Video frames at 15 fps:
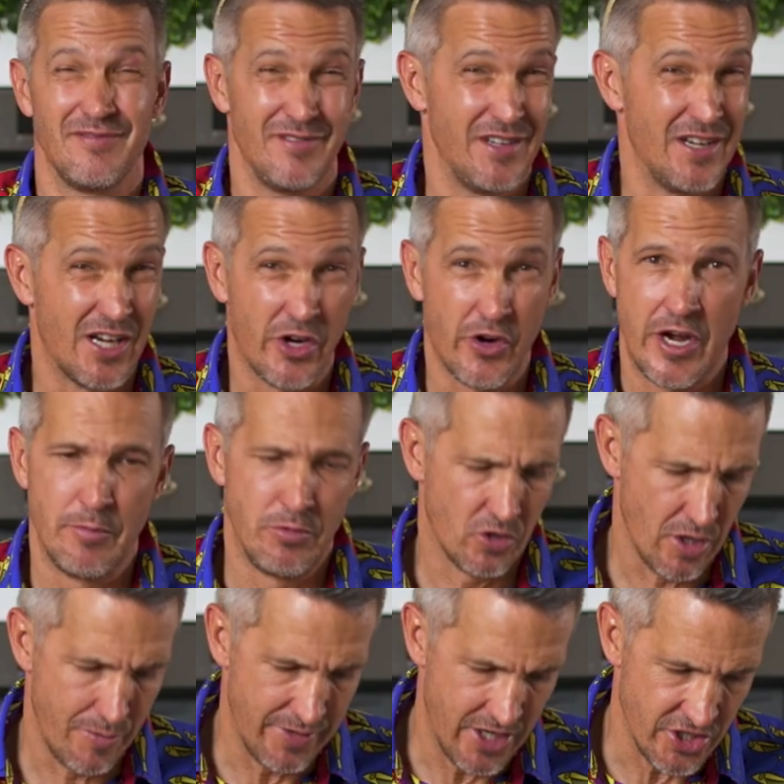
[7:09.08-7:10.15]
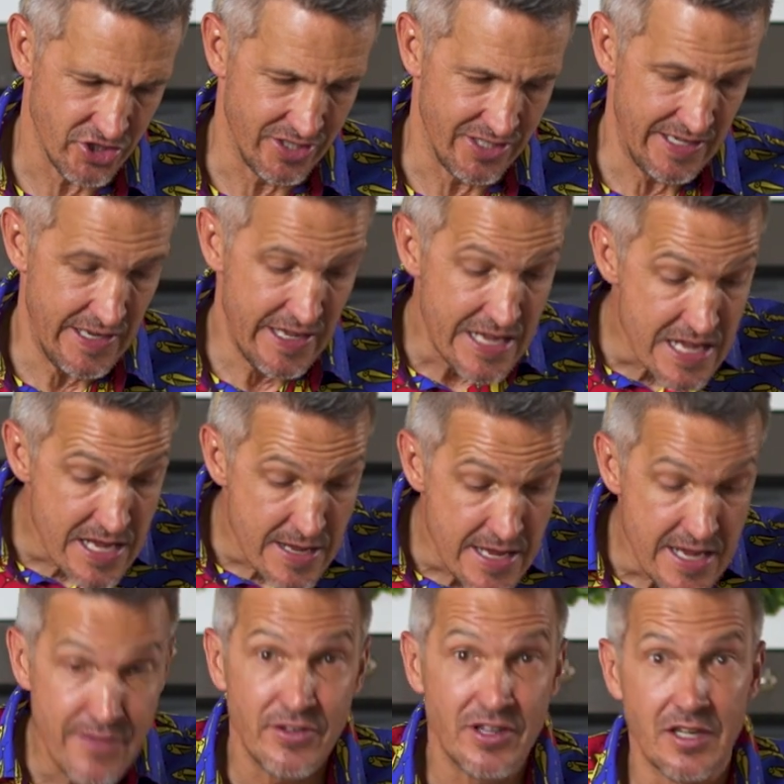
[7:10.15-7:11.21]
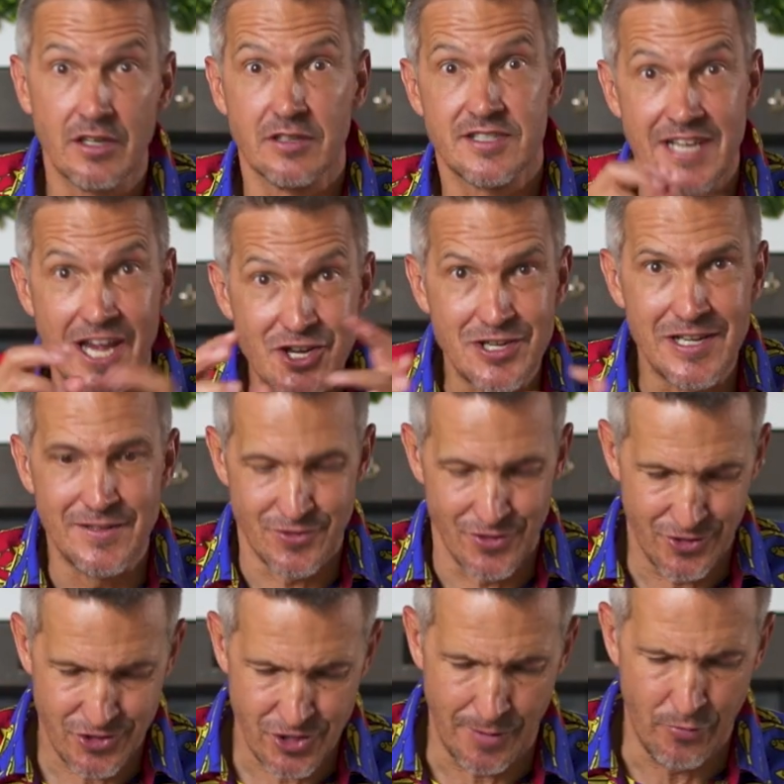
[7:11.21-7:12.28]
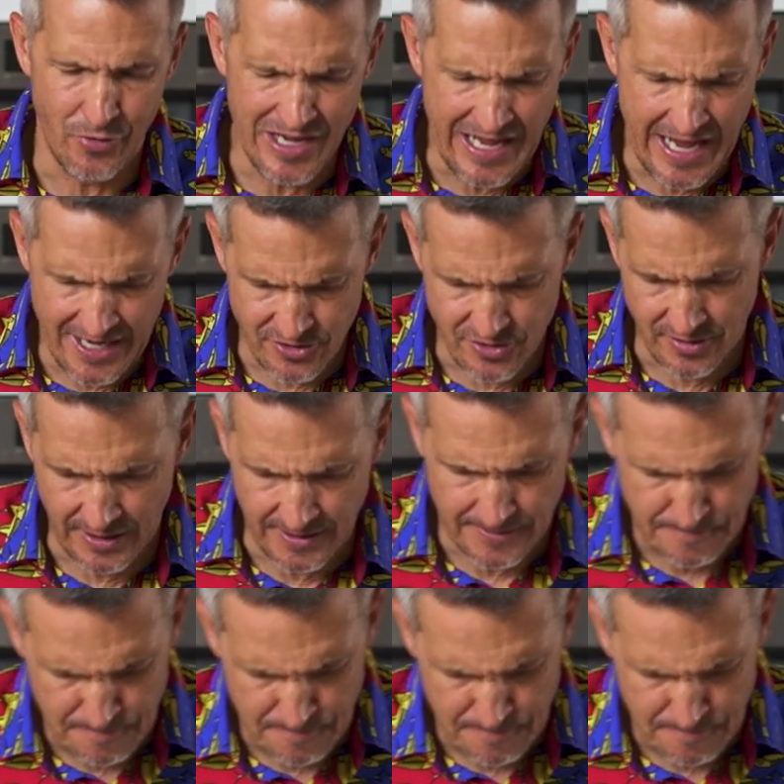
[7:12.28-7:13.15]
Incredible combination. Even the little sage leaves on the top really add to that.